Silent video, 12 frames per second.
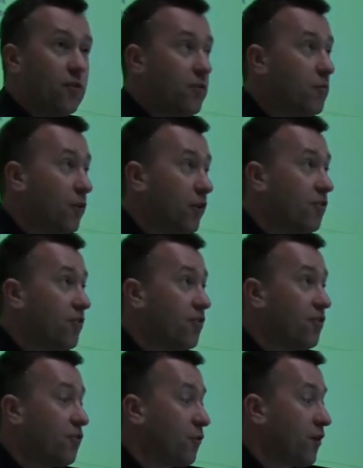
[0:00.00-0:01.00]
to monitor the
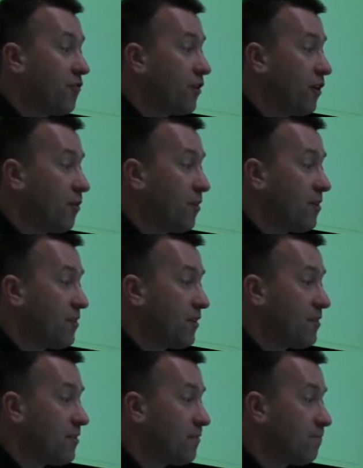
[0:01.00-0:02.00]
situation in our
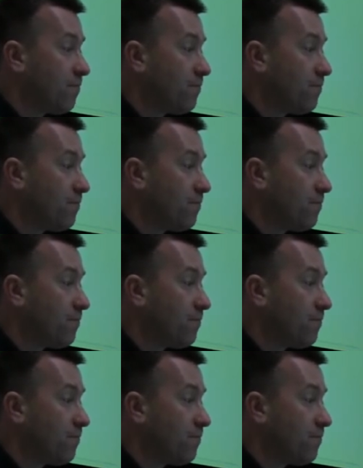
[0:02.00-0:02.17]
business.